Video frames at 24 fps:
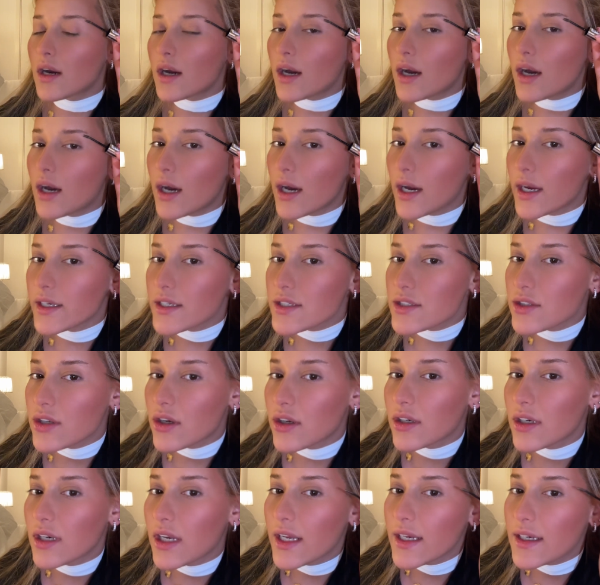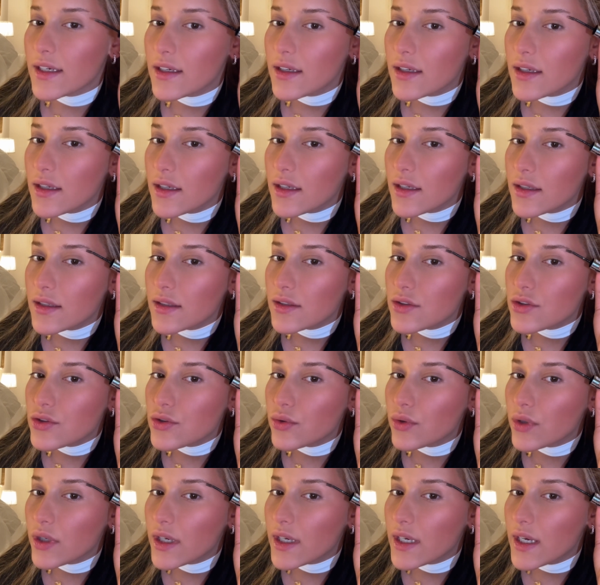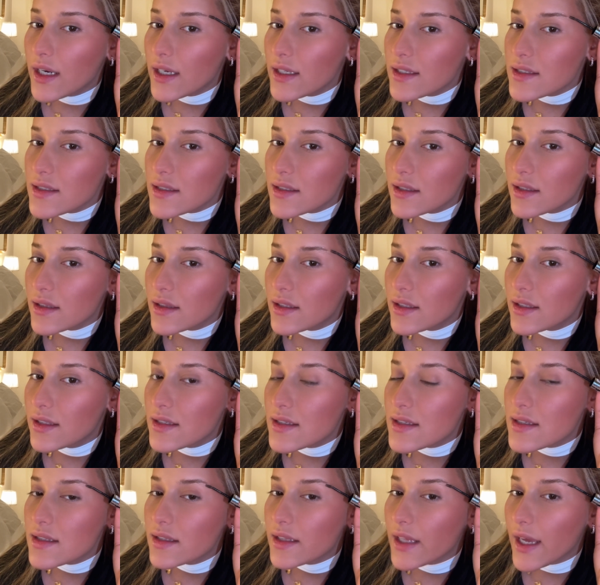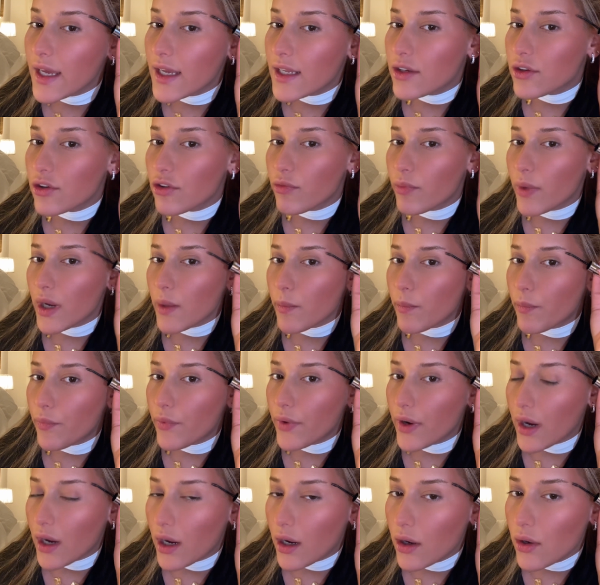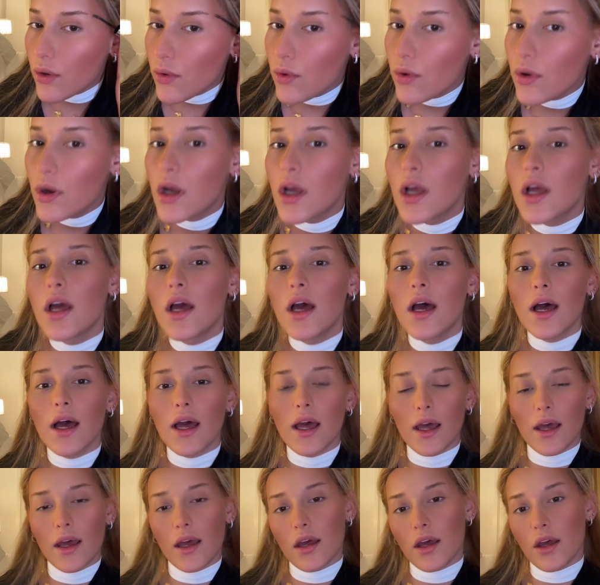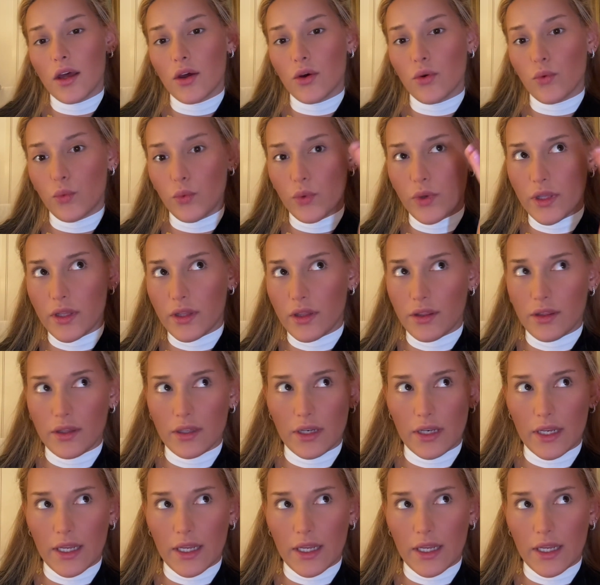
I started to cut the end of my brow with